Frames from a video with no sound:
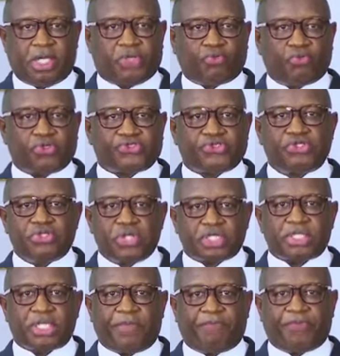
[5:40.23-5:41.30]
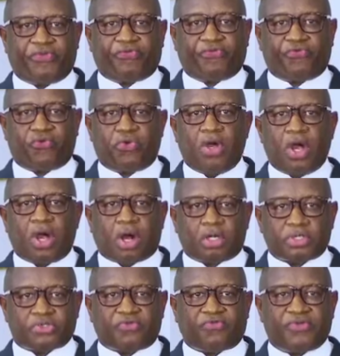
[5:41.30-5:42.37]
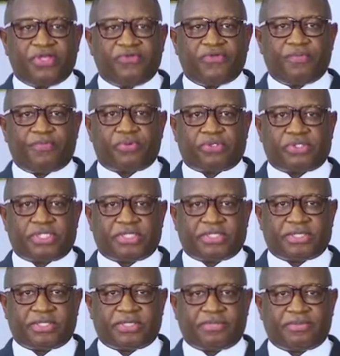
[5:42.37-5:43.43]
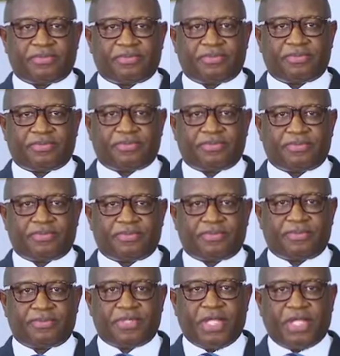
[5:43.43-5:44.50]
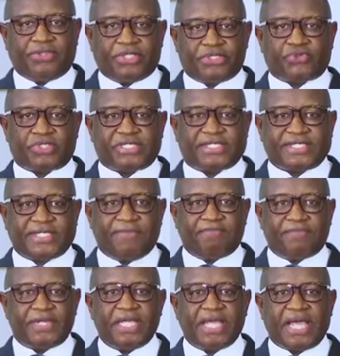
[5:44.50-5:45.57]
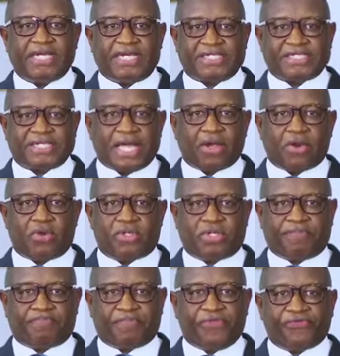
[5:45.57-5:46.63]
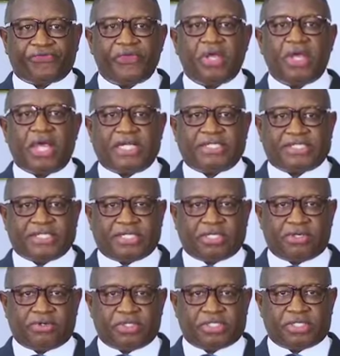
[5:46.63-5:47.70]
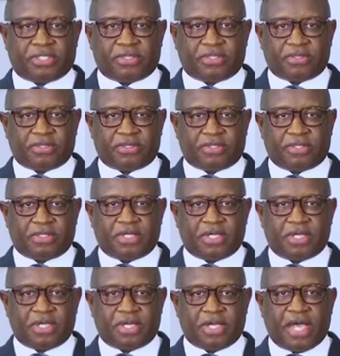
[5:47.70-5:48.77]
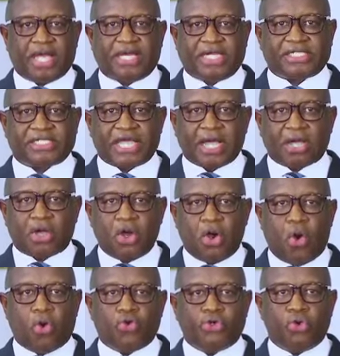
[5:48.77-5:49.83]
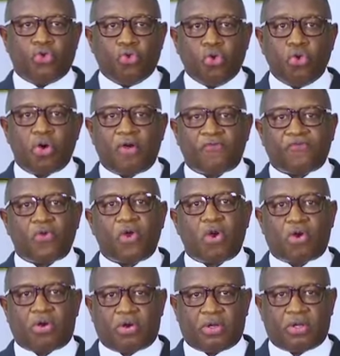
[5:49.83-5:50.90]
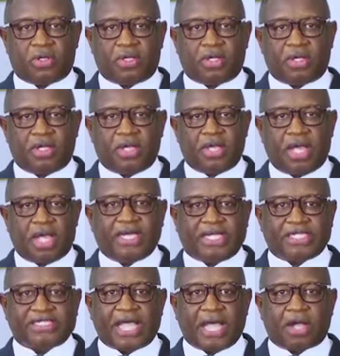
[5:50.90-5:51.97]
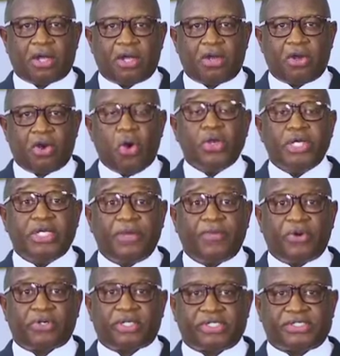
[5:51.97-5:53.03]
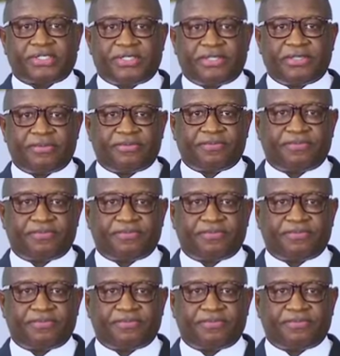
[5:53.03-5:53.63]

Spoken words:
It was not a peaceful cost of living protest. This was simply an attack on the peace and security, an attack on the rule of law, an attack on democracy.